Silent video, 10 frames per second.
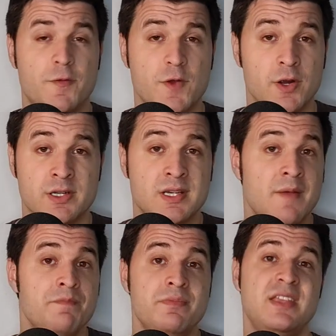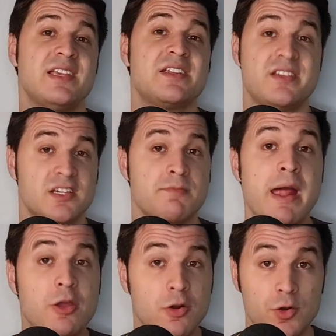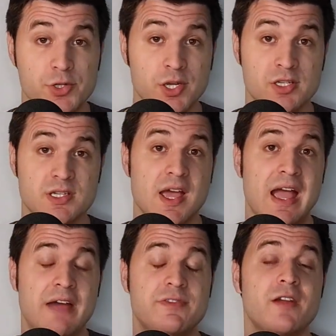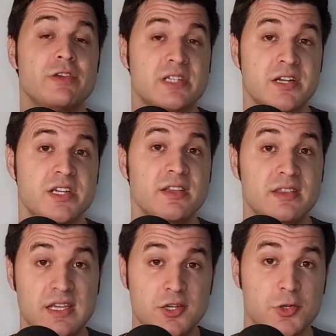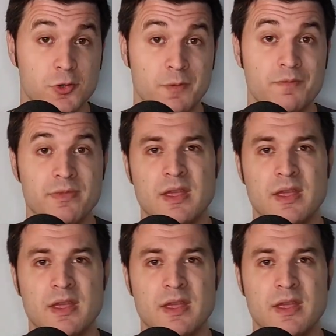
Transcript: Of course, these are just my conclusions after researching the issue.